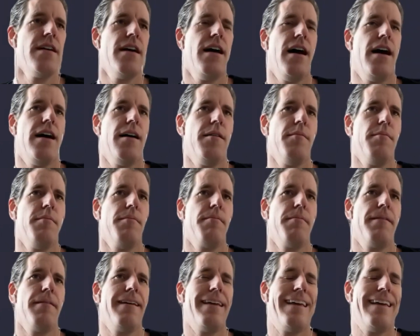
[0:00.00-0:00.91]

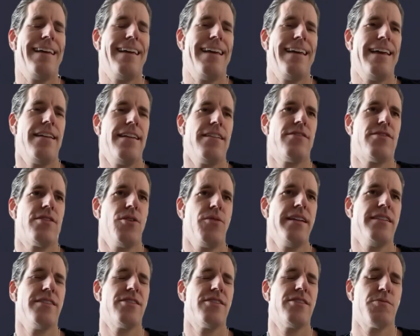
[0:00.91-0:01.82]
um, so
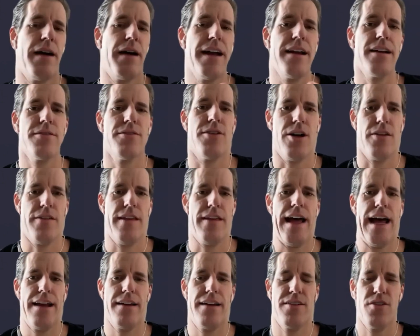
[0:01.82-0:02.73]
in spite of all that
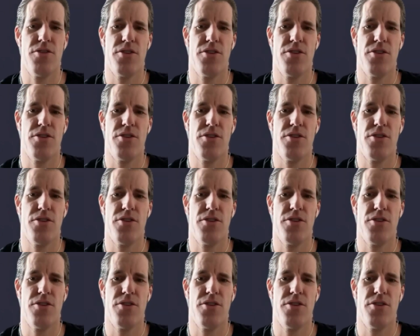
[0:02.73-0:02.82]
because